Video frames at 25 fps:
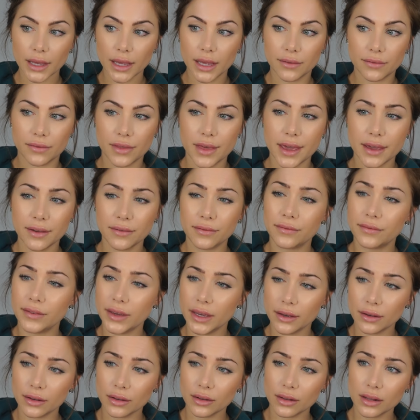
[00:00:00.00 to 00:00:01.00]
If they
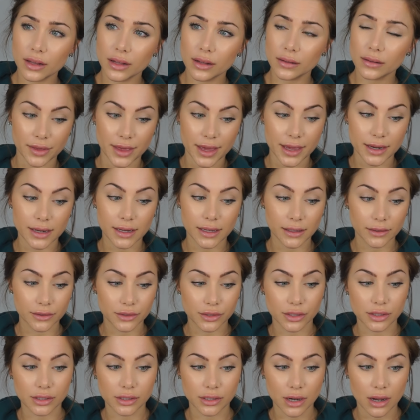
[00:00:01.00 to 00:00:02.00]
feel they need
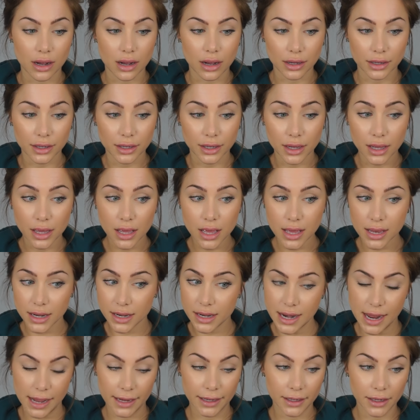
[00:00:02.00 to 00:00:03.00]
to talk
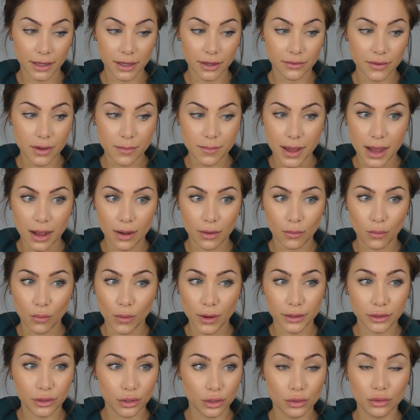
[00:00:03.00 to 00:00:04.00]
negative about
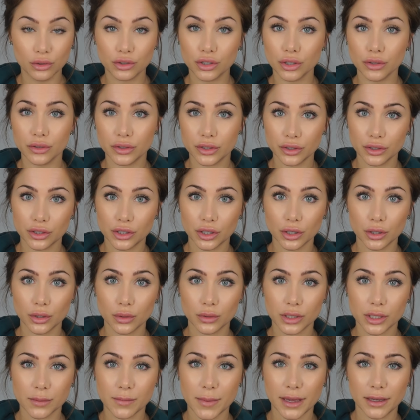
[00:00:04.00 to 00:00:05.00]
what you choose to
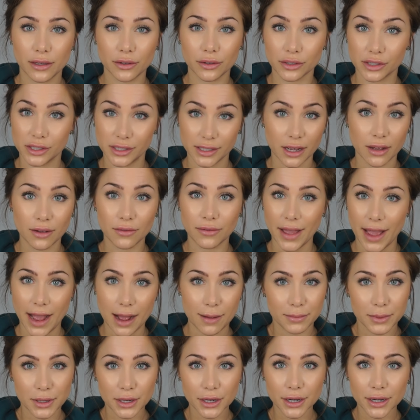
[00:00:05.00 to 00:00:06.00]
do to make yourself
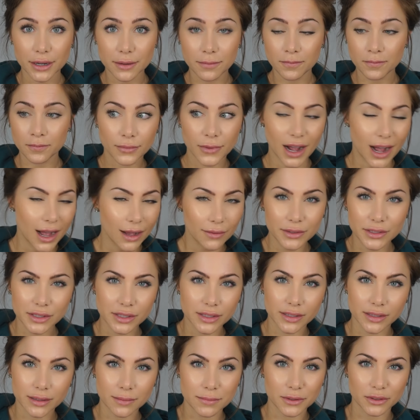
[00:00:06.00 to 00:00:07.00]
happier,
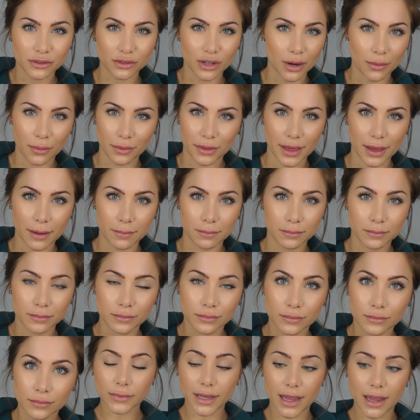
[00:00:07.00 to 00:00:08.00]
obviously something's wrong with them.
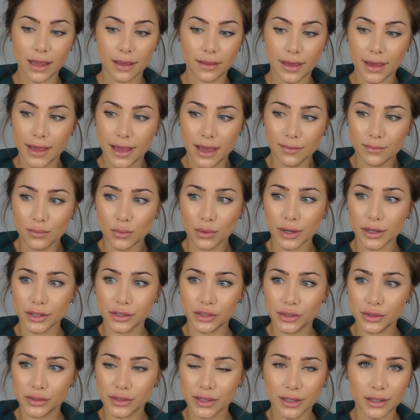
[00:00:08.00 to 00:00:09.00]
And they have more
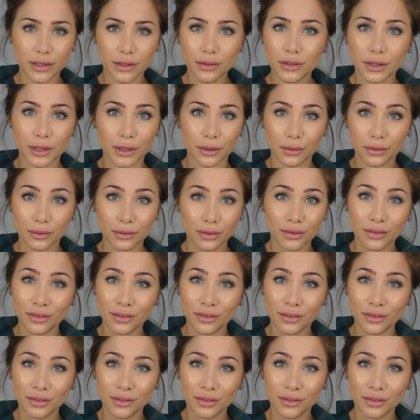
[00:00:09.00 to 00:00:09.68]
issues than you do.